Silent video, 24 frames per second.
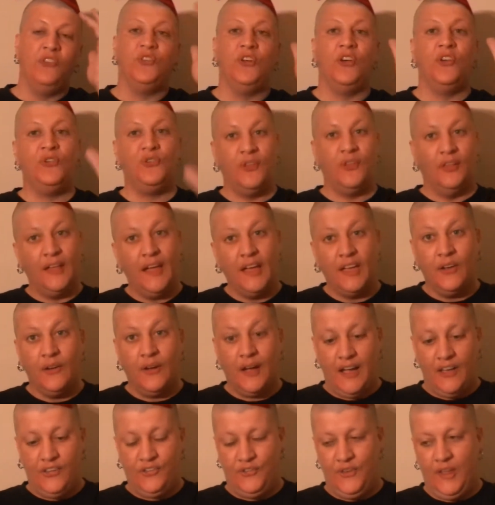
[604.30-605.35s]
just to let you
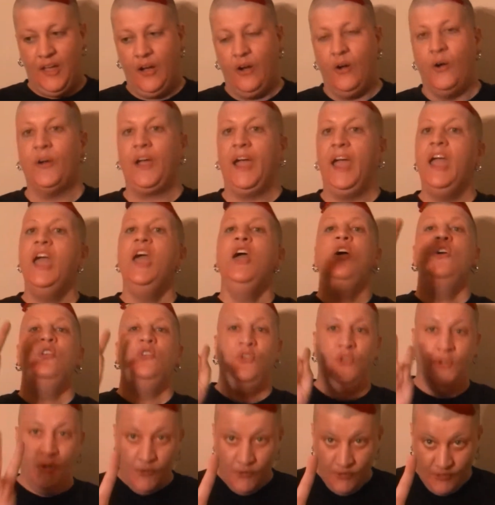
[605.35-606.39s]
guys know, okay,
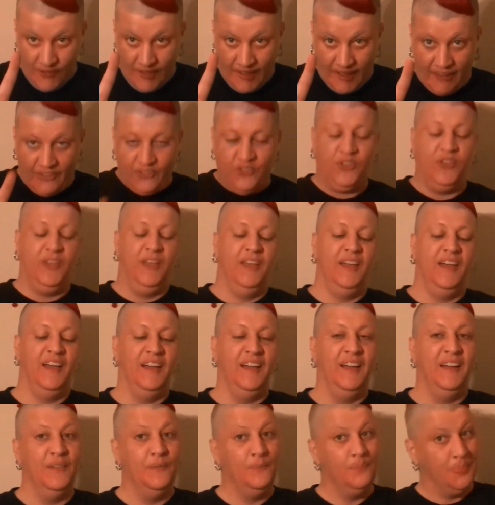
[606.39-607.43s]
two things.
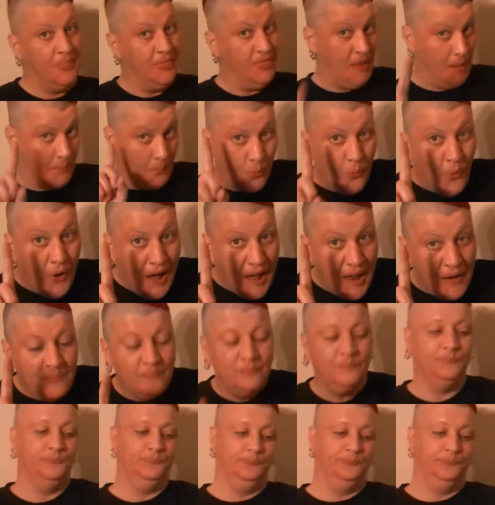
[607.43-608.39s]
Number one,